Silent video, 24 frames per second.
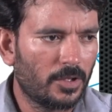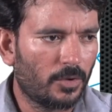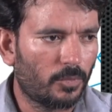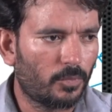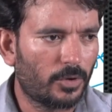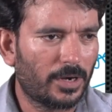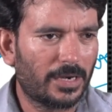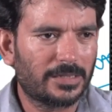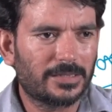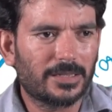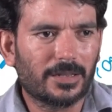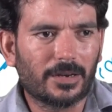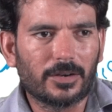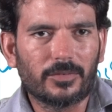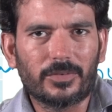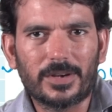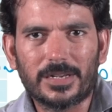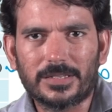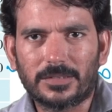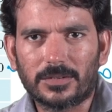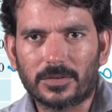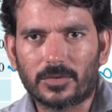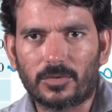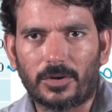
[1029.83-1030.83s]
What is the
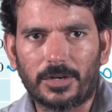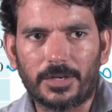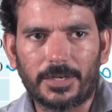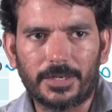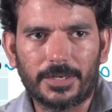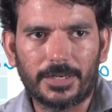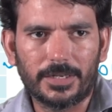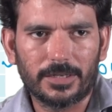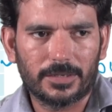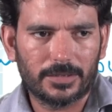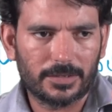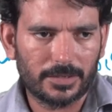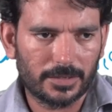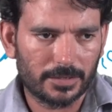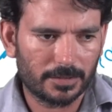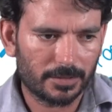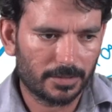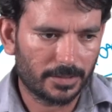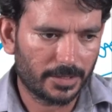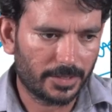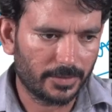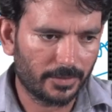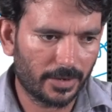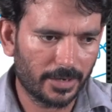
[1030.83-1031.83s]
revised quantity
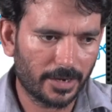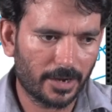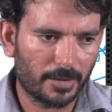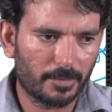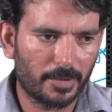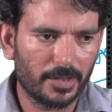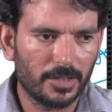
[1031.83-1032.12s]
divided